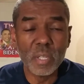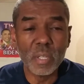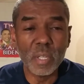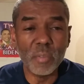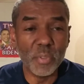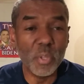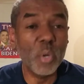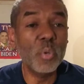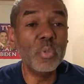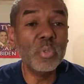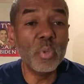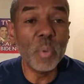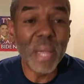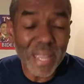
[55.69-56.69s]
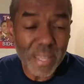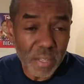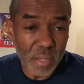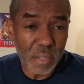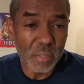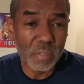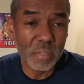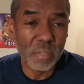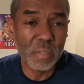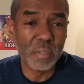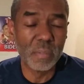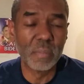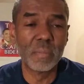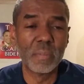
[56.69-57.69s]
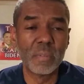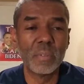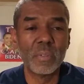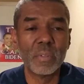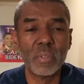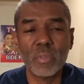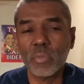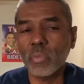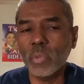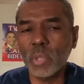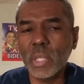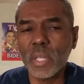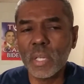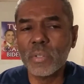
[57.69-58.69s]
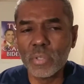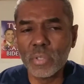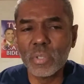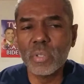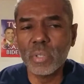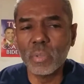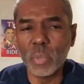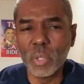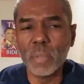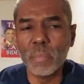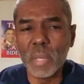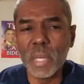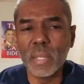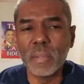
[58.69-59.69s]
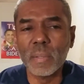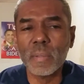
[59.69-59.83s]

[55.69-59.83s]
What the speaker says: if those who hate us really understood what it meant,